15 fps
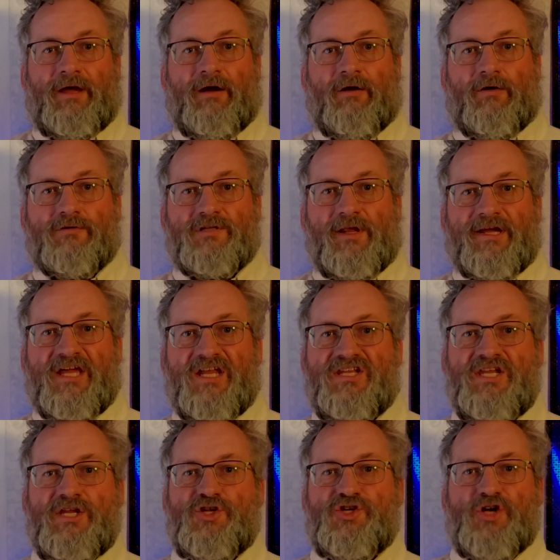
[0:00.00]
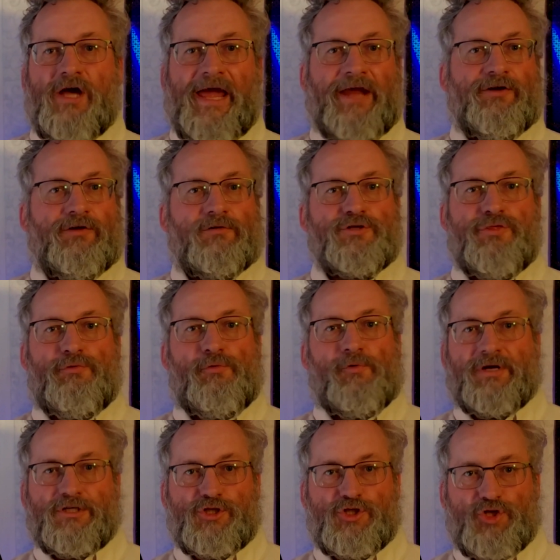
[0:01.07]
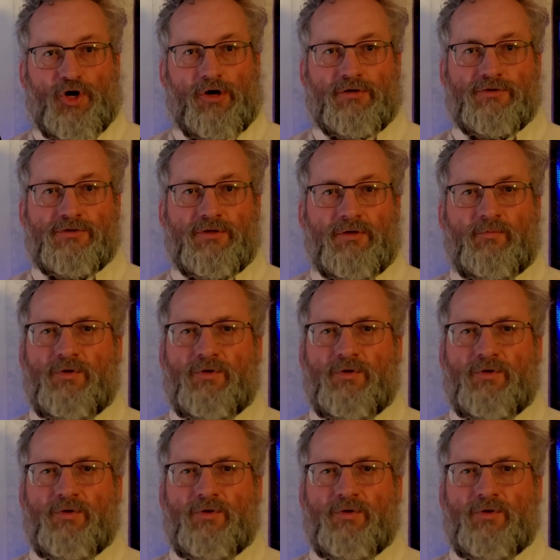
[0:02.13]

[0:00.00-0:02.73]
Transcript: errors like a ninja handles throwing stars,